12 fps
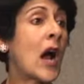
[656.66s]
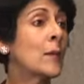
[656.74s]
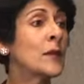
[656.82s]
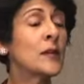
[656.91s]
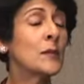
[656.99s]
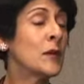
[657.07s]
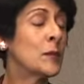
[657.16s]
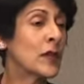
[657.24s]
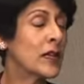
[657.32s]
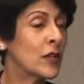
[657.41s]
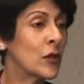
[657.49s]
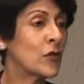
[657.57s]
how many people
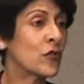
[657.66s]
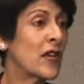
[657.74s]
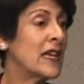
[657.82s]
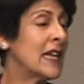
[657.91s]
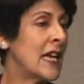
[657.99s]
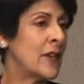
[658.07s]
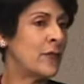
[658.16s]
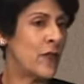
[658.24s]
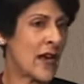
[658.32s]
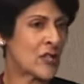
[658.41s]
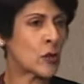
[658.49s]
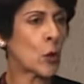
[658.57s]
here really
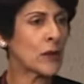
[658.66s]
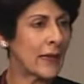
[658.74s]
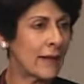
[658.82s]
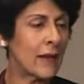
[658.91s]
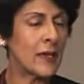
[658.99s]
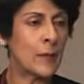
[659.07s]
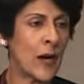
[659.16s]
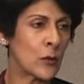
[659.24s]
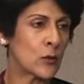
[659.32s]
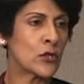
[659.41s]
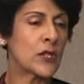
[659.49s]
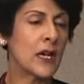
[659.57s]
invest or think
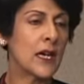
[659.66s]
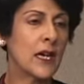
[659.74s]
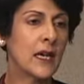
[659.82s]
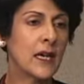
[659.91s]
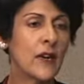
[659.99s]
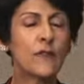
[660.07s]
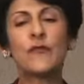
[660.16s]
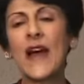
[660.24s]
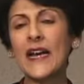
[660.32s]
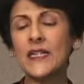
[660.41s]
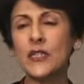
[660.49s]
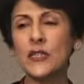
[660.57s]
about
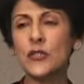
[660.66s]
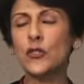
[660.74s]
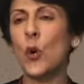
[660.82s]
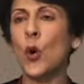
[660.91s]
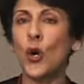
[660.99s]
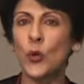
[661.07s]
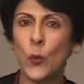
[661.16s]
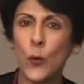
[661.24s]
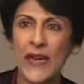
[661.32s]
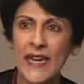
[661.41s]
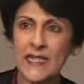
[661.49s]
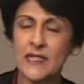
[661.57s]
factors or
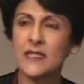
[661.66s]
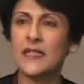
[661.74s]
ways